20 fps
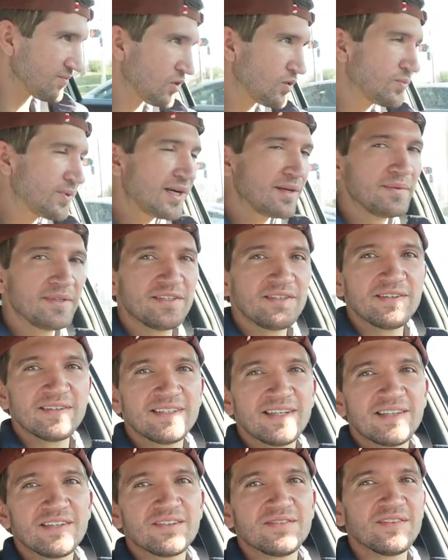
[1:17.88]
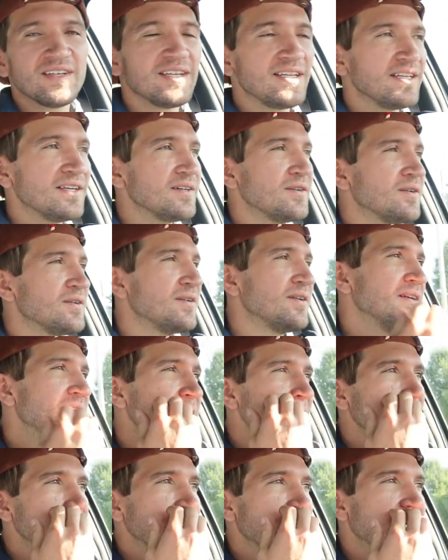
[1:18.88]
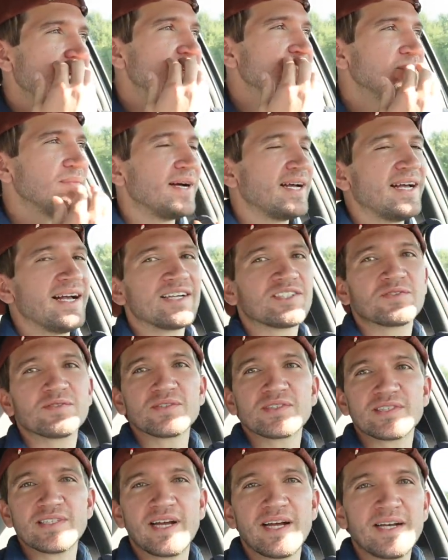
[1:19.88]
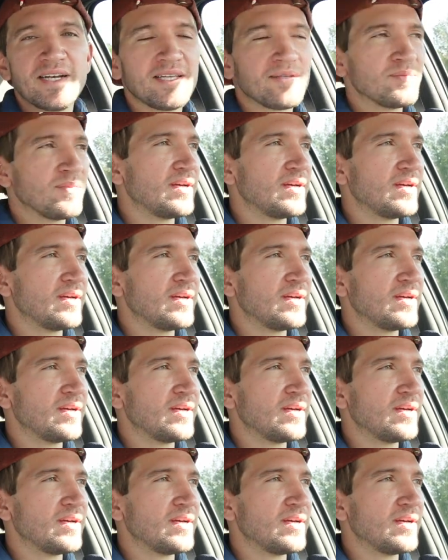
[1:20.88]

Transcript: We'll probably do another video of my actual signing,